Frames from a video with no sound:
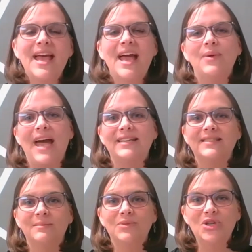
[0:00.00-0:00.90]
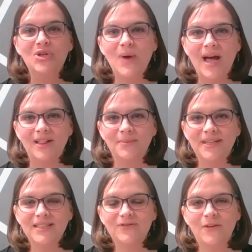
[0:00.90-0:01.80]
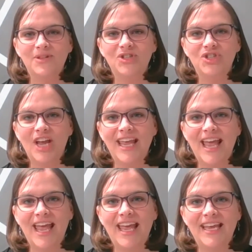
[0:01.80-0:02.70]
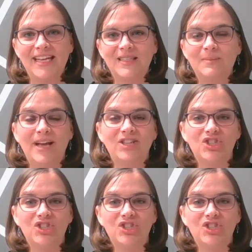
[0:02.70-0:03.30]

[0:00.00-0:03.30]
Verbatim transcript: We added some new elements from the JA It's My